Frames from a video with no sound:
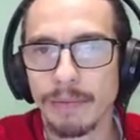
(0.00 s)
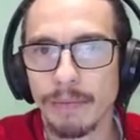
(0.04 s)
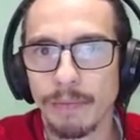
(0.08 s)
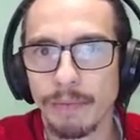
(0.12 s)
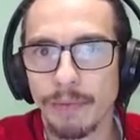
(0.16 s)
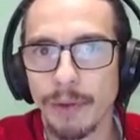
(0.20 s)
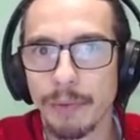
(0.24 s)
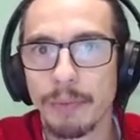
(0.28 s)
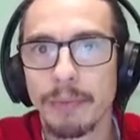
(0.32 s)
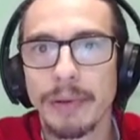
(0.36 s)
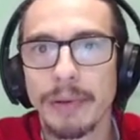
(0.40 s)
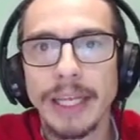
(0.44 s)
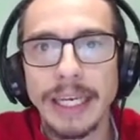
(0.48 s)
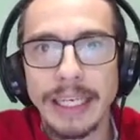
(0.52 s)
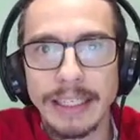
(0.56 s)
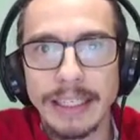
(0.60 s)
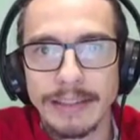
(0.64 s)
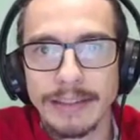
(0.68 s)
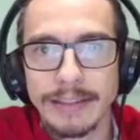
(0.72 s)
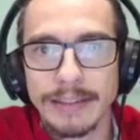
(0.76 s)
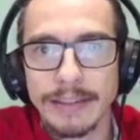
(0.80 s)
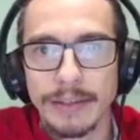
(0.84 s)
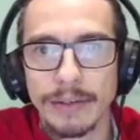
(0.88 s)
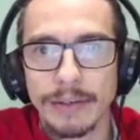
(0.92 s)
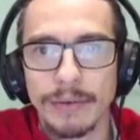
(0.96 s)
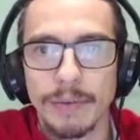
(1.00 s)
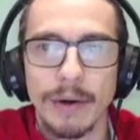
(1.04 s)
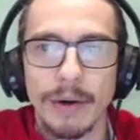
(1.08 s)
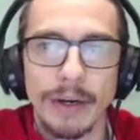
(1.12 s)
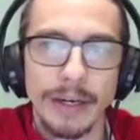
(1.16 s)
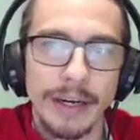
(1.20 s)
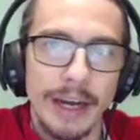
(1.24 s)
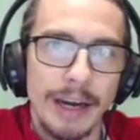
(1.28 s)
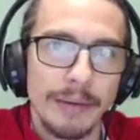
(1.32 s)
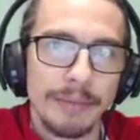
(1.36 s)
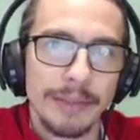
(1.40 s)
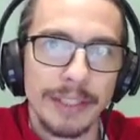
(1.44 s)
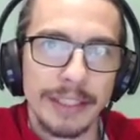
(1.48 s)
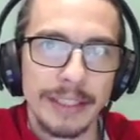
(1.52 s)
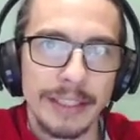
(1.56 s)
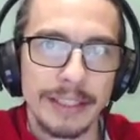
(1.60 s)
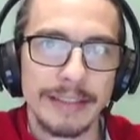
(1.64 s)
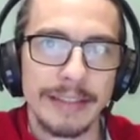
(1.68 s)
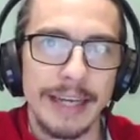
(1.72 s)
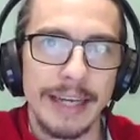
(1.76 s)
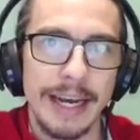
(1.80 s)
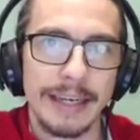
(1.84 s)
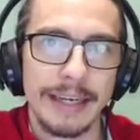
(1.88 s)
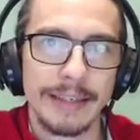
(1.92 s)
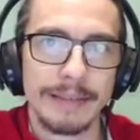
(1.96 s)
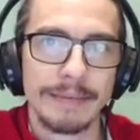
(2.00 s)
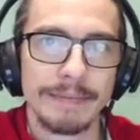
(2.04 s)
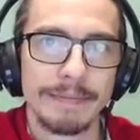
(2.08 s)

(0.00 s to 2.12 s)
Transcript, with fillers: the place where an object is at.